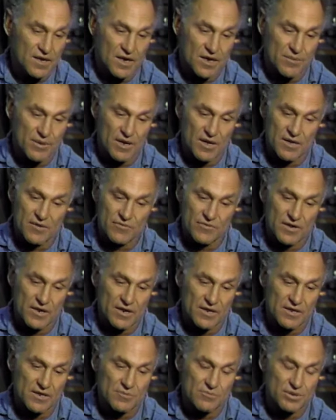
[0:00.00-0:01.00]
I mean, I find
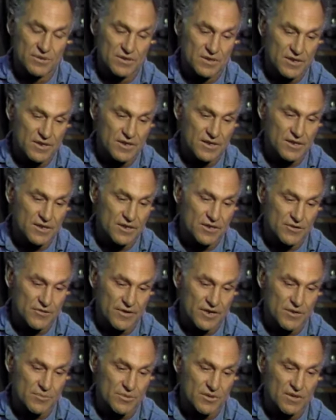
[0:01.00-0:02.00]
it completely
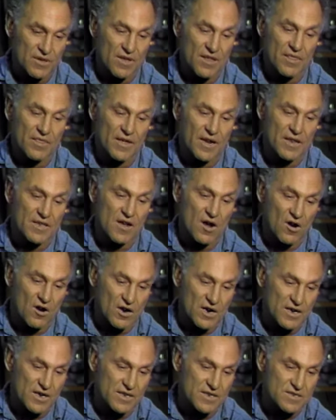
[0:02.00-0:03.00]
incredible that
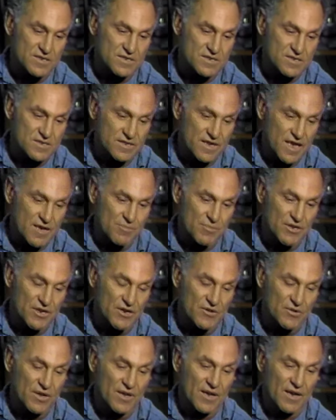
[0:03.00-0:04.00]
art is the
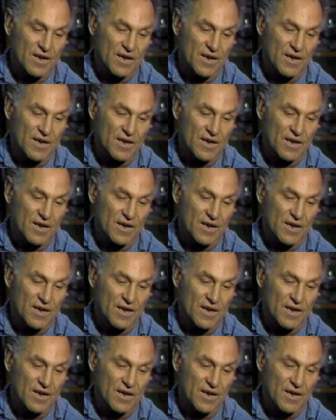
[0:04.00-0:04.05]
scapegoat